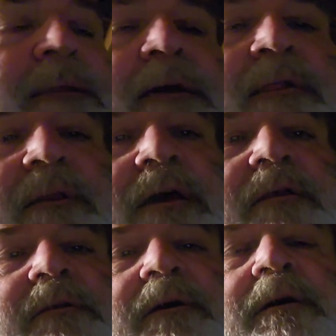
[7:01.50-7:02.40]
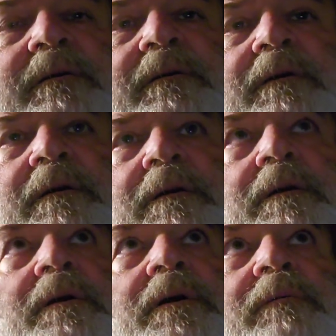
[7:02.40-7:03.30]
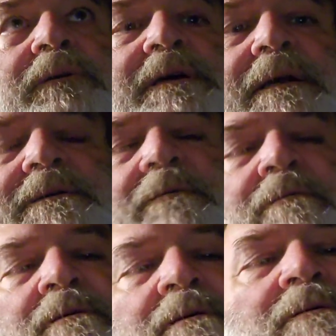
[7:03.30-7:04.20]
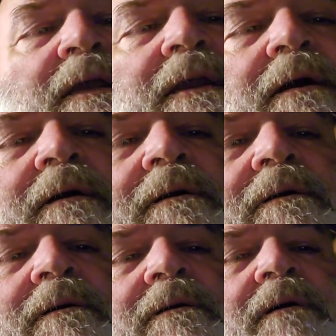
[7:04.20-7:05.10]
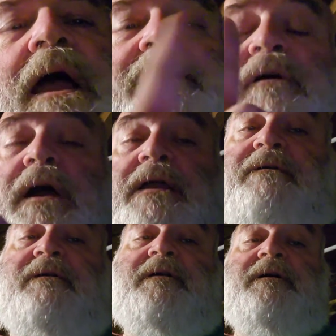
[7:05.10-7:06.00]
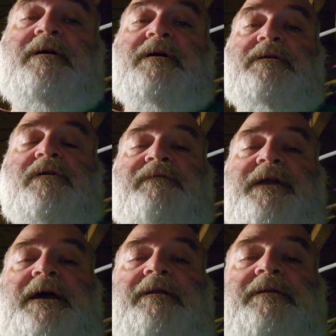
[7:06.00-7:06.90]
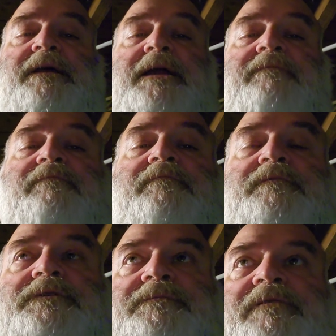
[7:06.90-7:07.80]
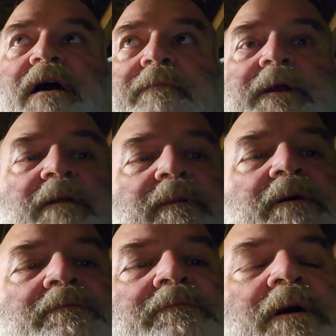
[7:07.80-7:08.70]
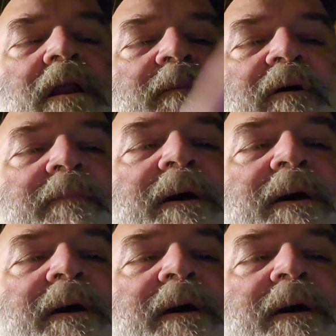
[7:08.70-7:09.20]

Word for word: together again, and uh, we'll talk soon. Take care, and don't hey, don't forget like, subscribe, ring the bell, and I'll be right